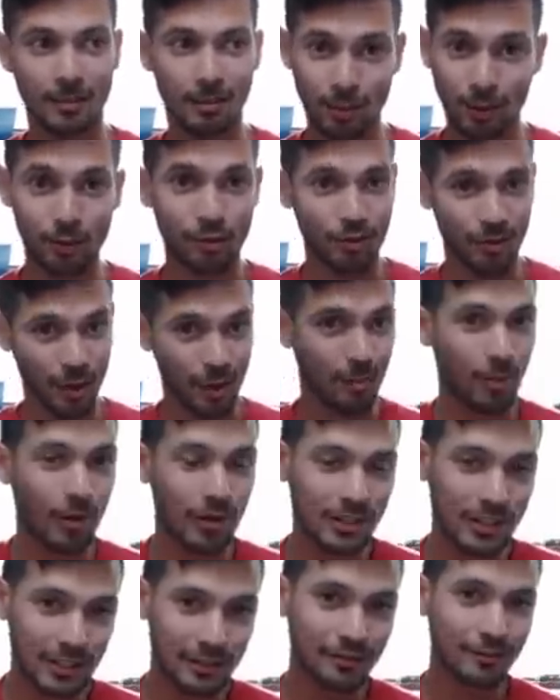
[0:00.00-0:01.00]
both a
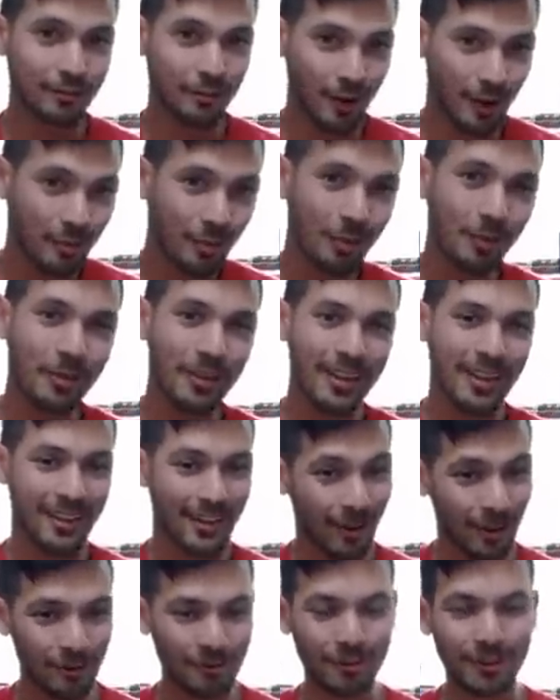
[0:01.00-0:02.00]
positive ripple,
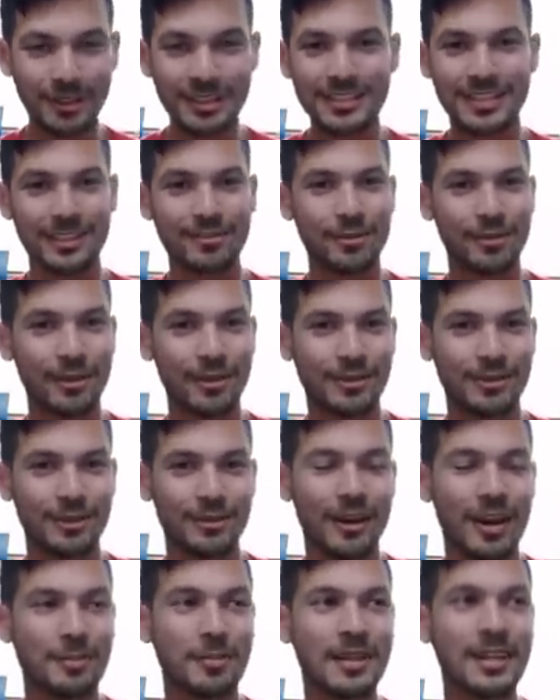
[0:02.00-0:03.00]
hopefully, to everybody else
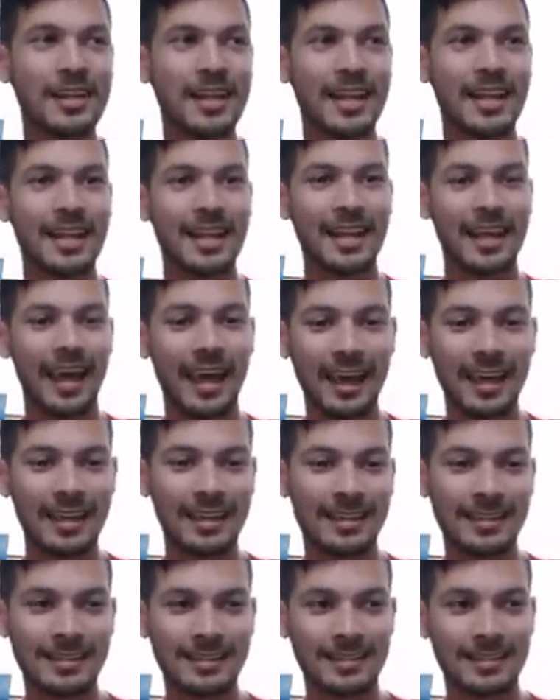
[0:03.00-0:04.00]
around me,
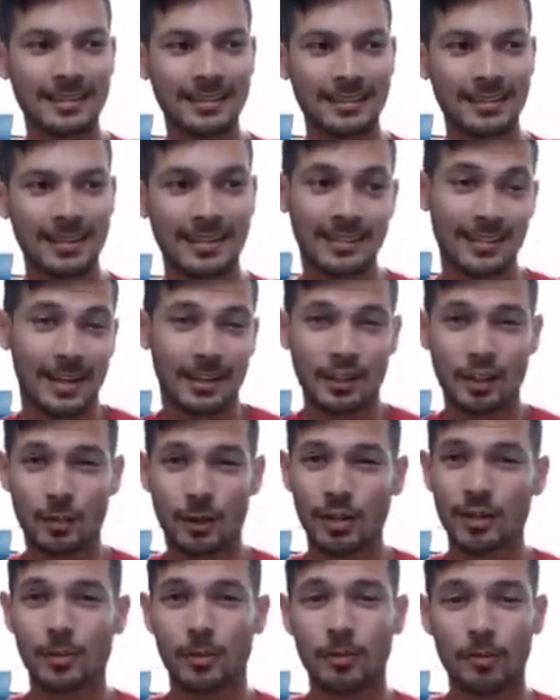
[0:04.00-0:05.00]
and as large as
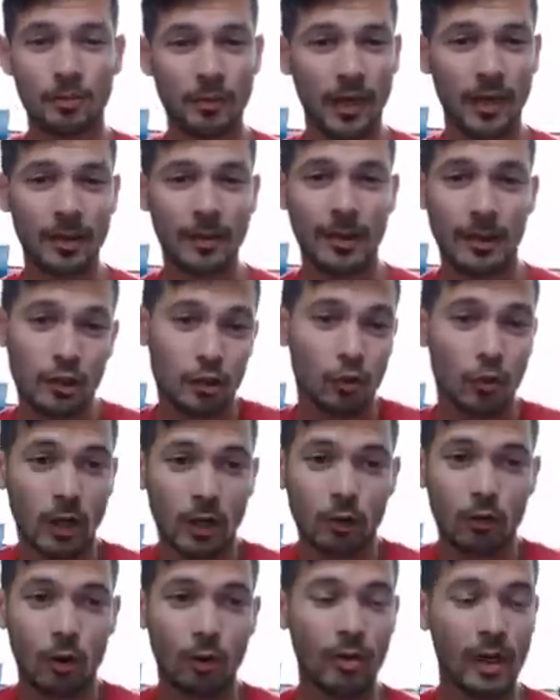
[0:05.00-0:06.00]
possible. Uh, I do want
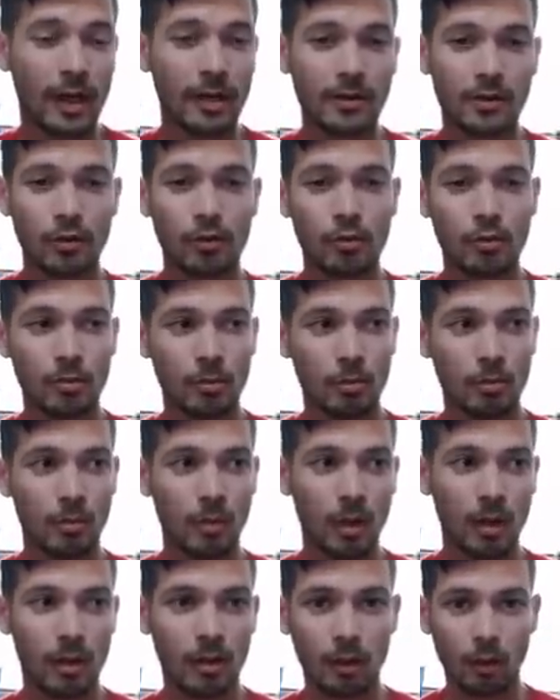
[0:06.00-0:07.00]
to grow that. So
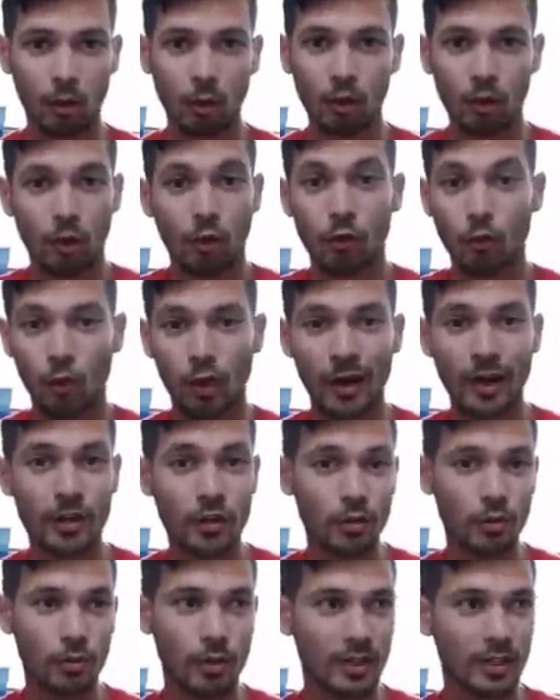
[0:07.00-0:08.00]
a lot of what I
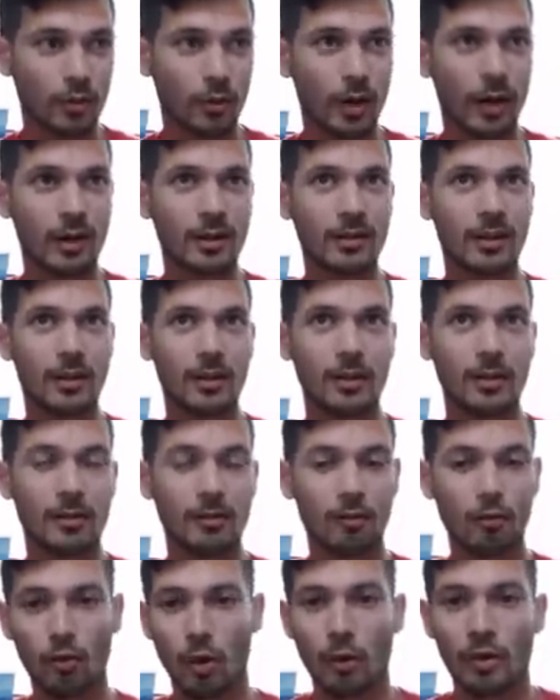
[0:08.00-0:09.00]
do is around
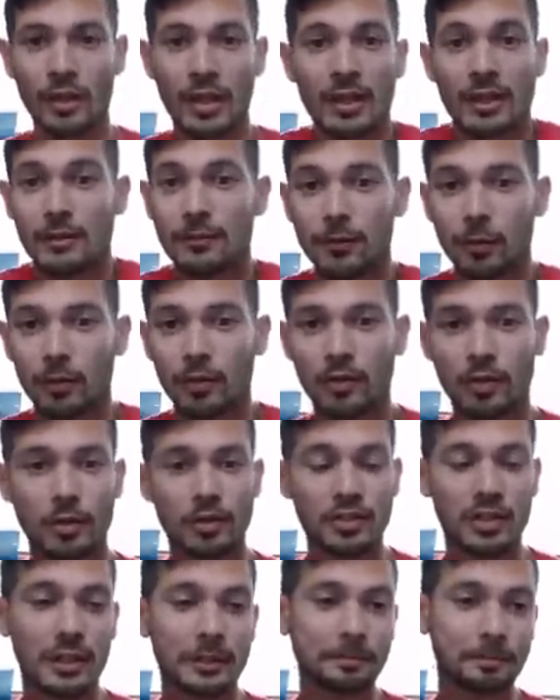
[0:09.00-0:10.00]
growing that influence,
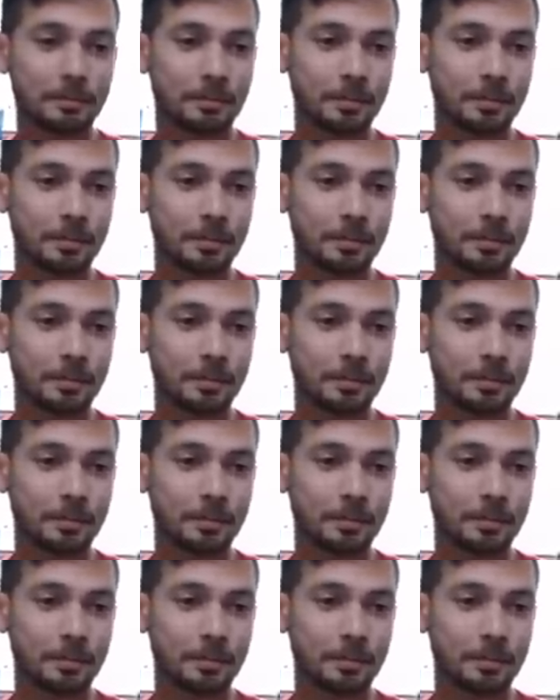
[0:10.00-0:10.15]
honestly.